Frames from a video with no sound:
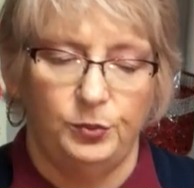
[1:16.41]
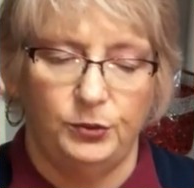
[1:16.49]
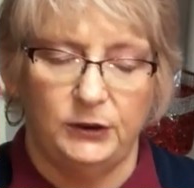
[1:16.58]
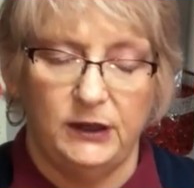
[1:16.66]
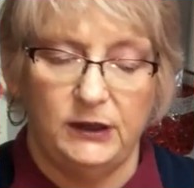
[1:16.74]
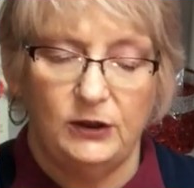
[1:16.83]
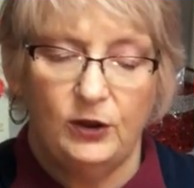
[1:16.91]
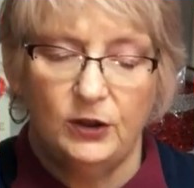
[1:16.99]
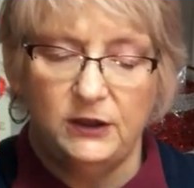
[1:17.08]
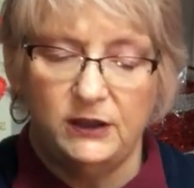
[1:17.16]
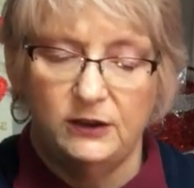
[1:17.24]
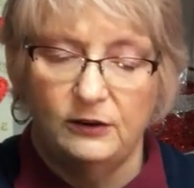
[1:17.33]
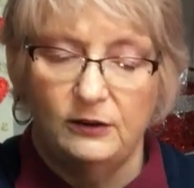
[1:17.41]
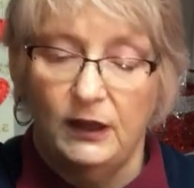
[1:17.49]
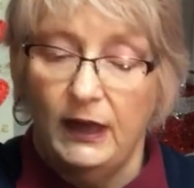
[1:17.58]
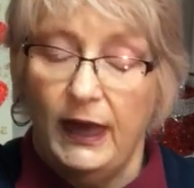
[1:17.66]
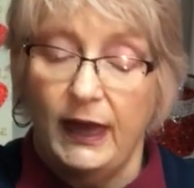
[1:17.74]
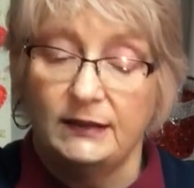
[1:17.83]
putting it on here,
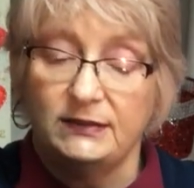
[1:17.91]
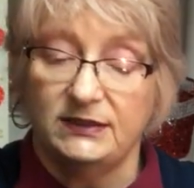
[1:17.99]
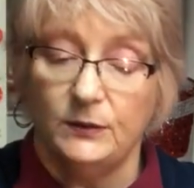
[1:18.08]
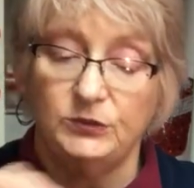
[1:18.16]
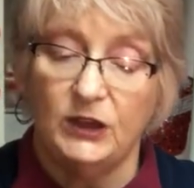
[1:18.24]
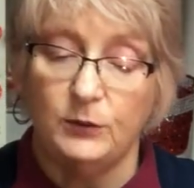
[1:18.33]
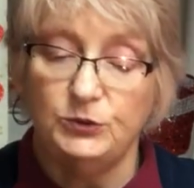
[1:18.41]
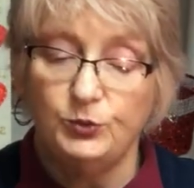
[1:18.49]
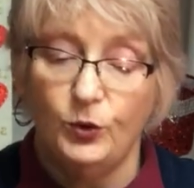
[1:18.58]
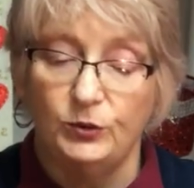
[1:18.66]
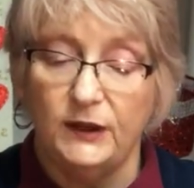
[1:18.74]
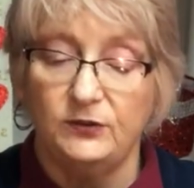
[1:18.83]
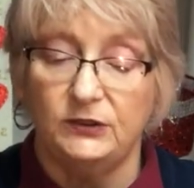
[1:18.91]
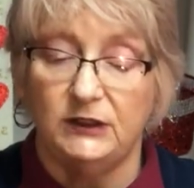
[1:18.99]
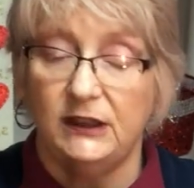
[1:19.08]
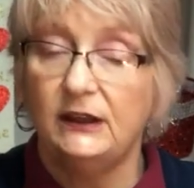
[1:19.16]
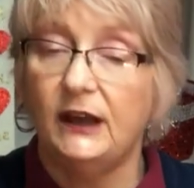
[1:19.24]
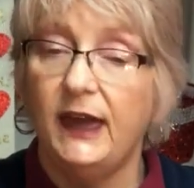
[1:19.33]
and sometimes you won't even
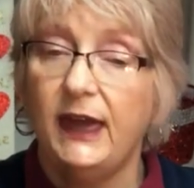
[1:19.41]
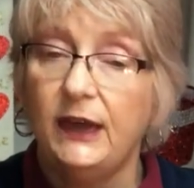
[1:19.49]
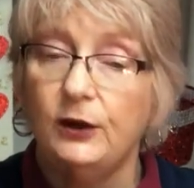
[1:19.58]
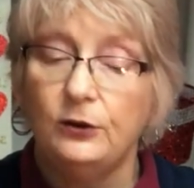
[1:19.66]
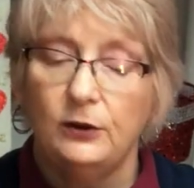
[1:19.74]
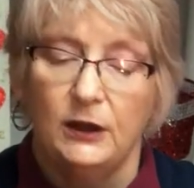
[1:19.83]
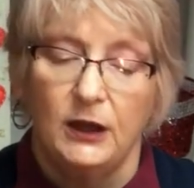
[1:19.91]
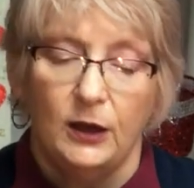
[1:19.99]
need a hanger,